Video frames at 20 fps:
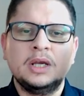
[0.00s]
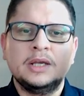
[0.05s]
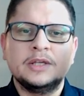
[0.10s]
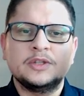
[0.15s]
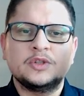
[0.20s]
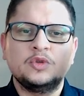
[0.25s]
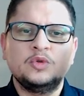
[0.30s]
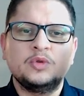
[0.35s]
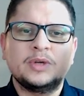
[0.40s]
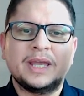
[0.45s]

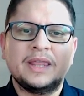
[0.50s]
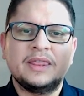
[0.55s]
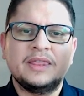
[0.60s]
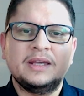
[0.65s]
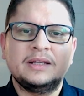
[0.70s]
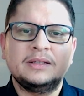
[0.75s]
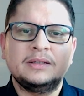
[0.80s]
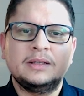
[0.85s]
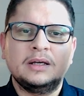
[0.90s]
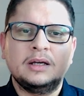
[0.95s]
so you can
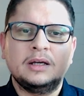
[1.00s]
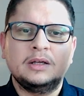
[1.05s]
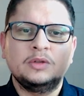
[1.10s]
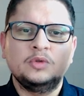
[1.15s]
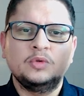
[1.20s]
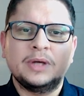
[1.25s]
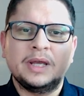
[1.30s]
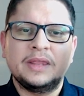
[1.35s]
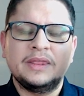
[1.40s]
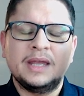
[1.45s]
then
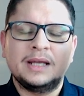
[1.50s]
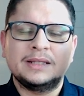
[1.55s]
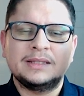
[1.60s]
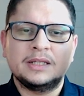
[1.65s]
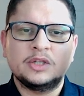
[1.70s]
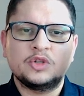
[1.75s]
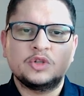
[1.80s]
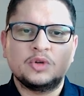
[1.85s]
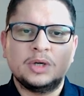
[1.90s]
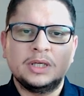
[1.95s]
look at that
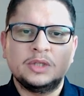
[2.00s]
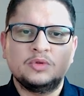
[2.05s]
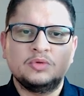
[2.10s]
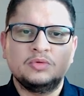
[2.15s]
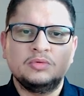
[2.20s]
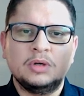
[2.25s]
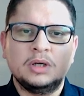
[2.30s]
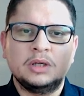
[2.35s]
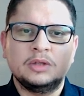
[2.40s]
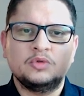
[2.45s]
and try
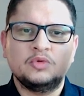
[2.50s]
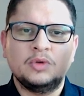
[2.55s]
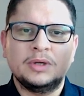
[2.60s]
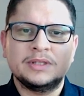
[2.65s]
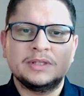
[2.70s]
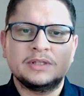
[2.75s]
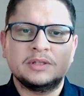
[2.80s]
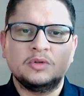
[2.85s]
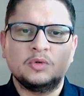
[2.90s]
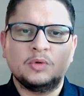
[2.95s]
to
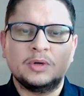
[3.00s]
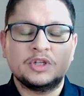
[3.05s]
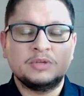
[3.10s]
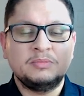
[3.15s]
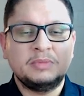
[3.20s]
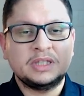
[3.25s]
answer a question.